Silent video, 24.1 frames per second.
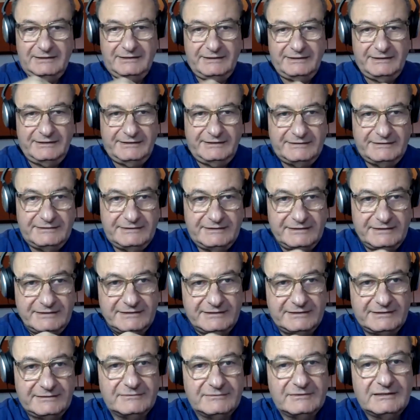And
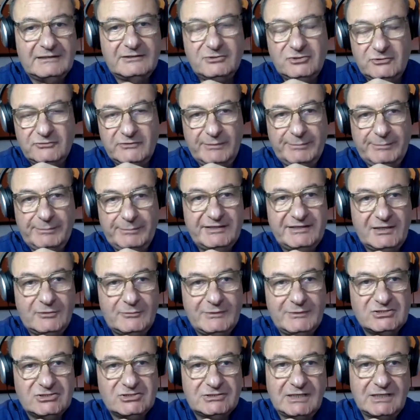could you repeat the
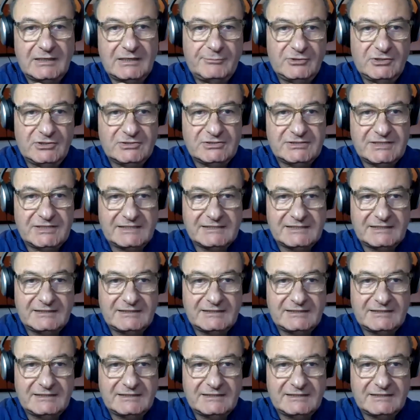question? I apologize.